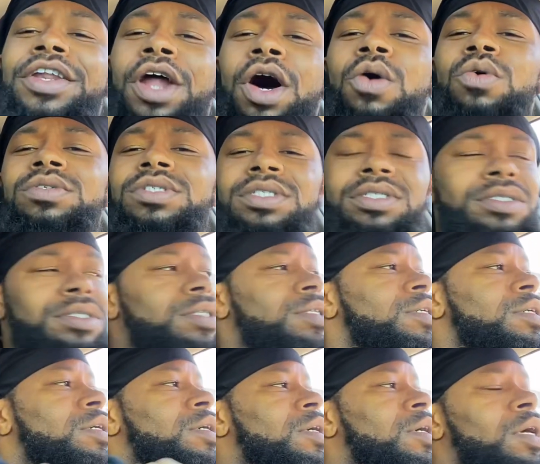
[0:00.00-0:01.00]
notes.
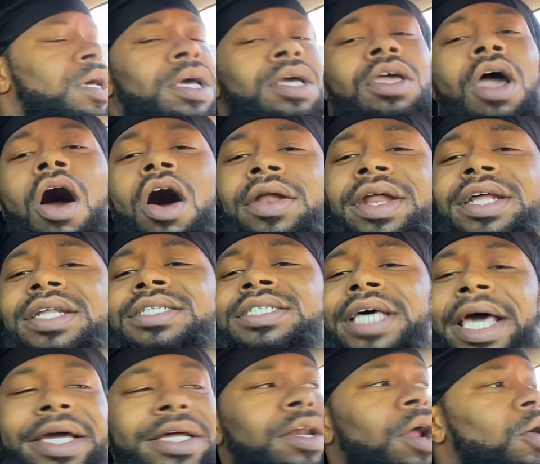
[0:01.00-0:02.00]
Y'all need to
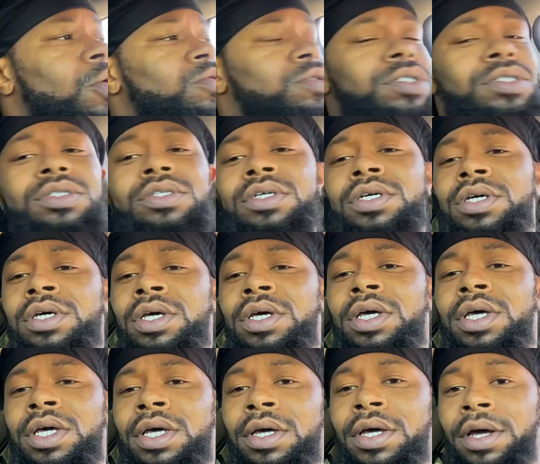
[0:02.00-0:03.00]
take notes.
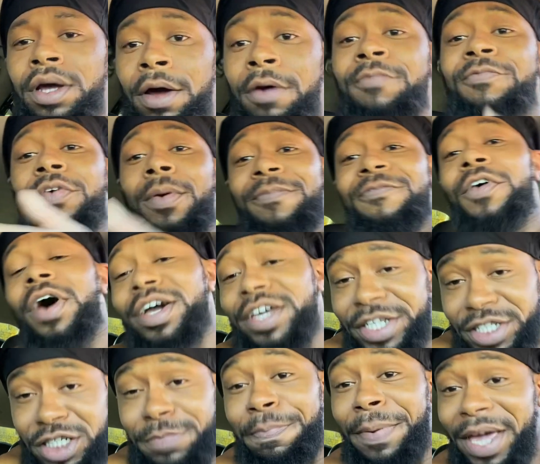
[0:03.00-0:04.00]
From
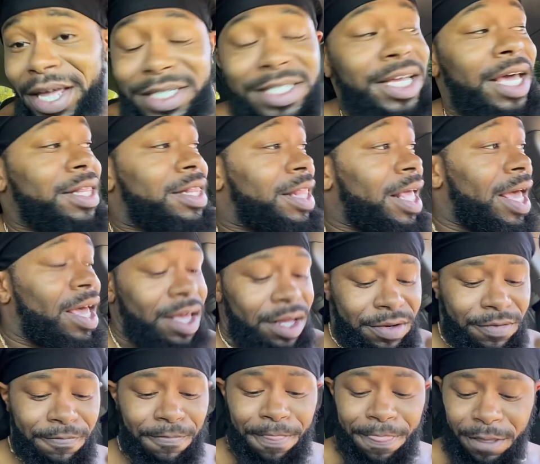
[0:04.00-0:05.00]
fucking Spence at that.
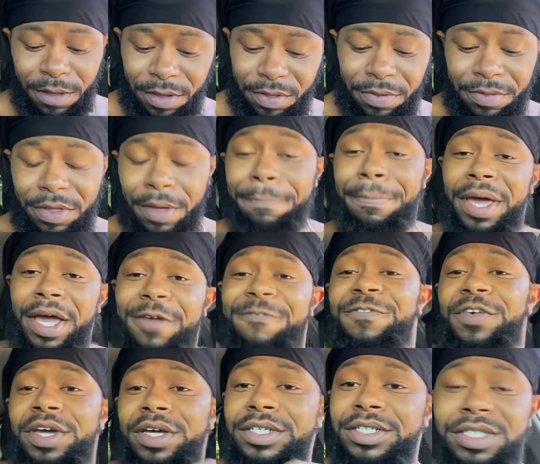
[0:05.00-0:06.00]
The big
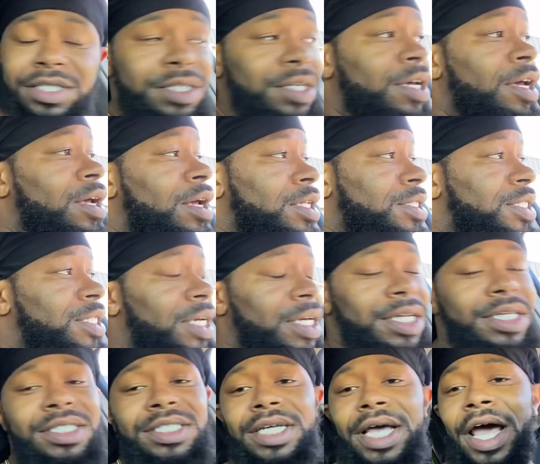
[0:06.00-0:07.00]
fish. Seeing
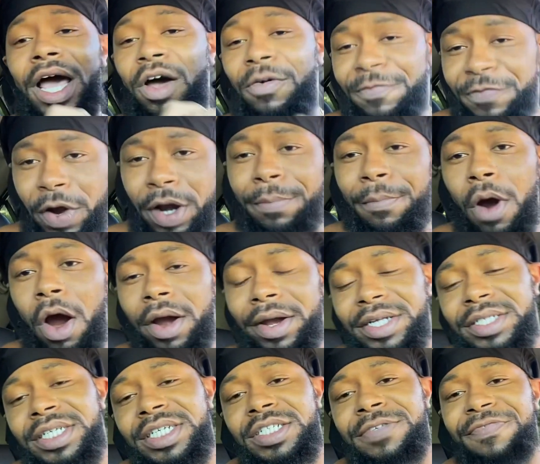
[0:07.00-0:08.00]
as to how Frank Martin
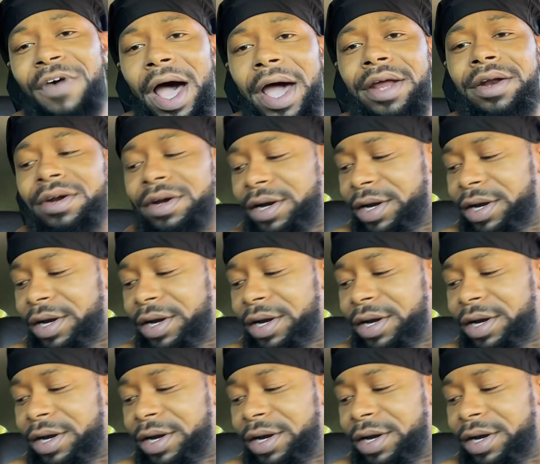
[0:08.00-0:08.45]
is his fighter